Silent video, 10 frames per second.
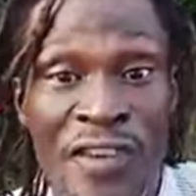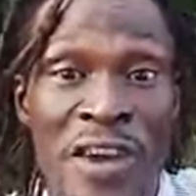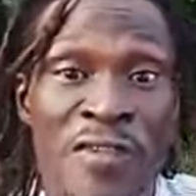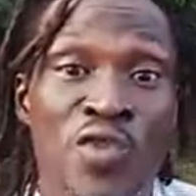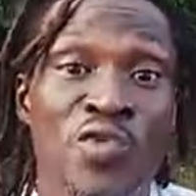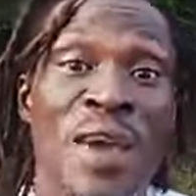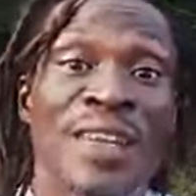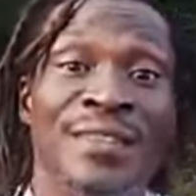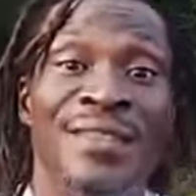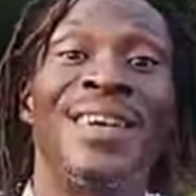
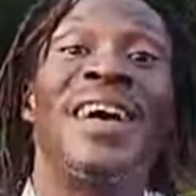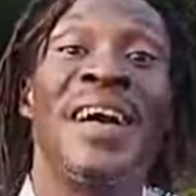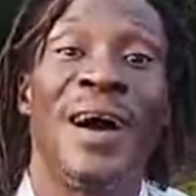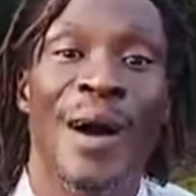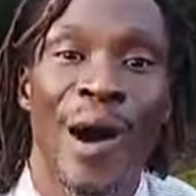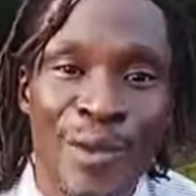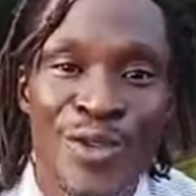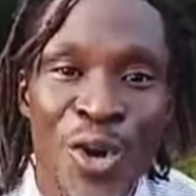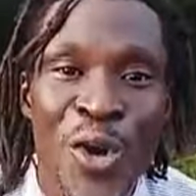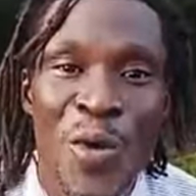recruitment,
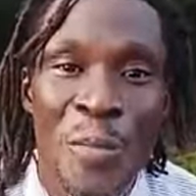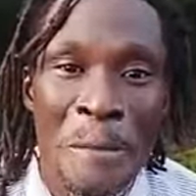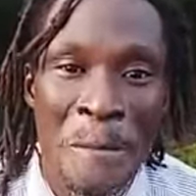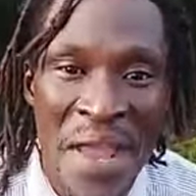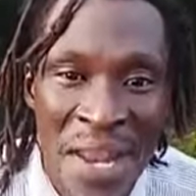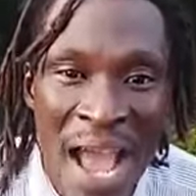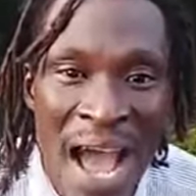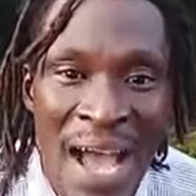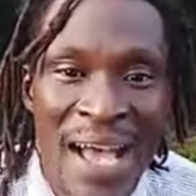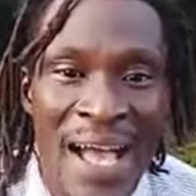also
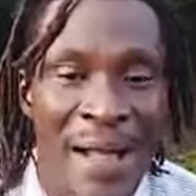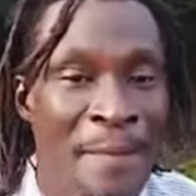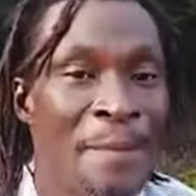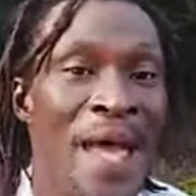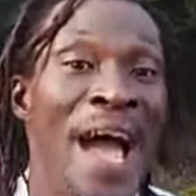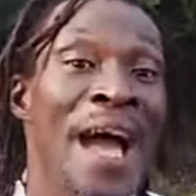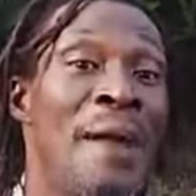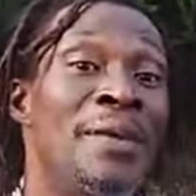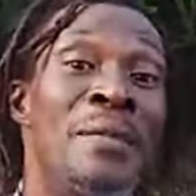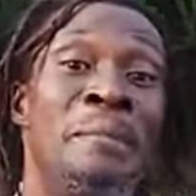media, I
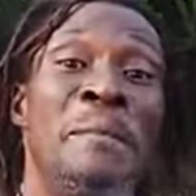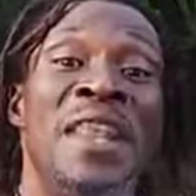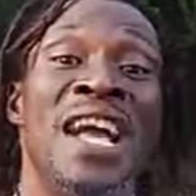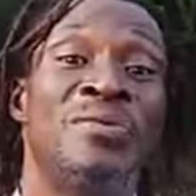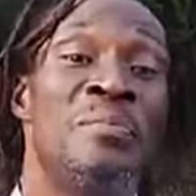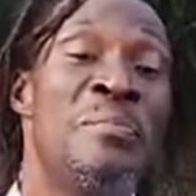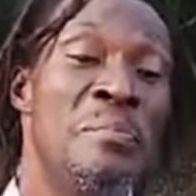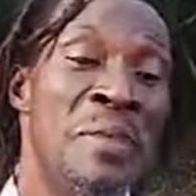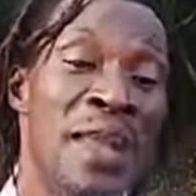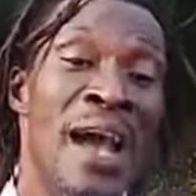mean media,
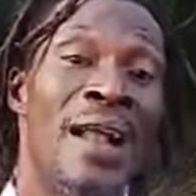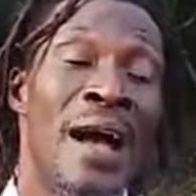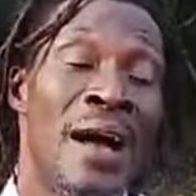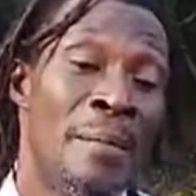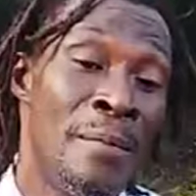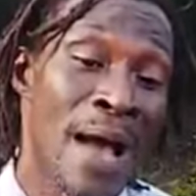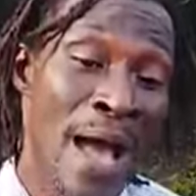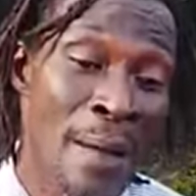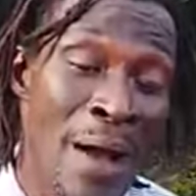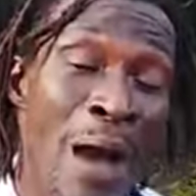media um,
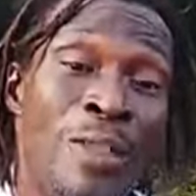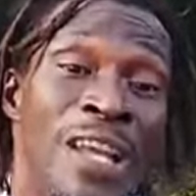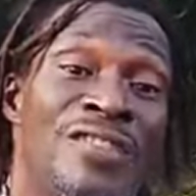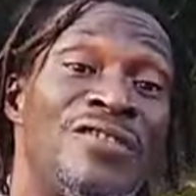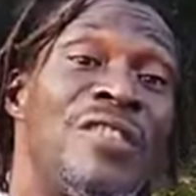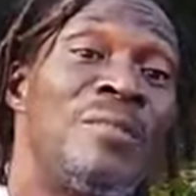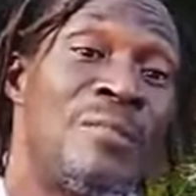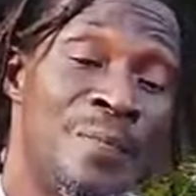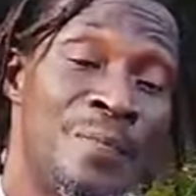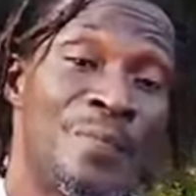um outlets them,
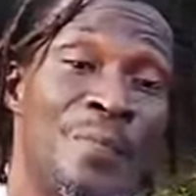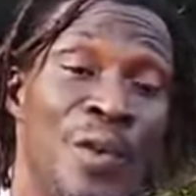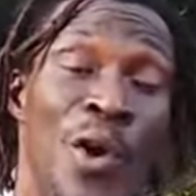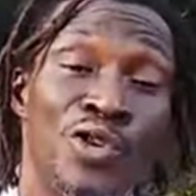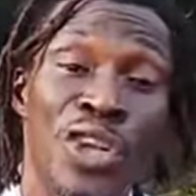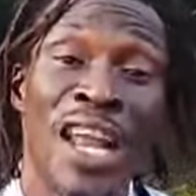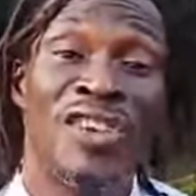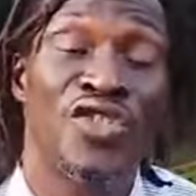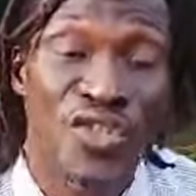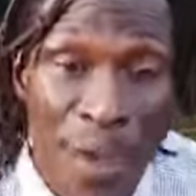or
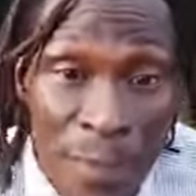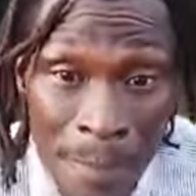journalists them.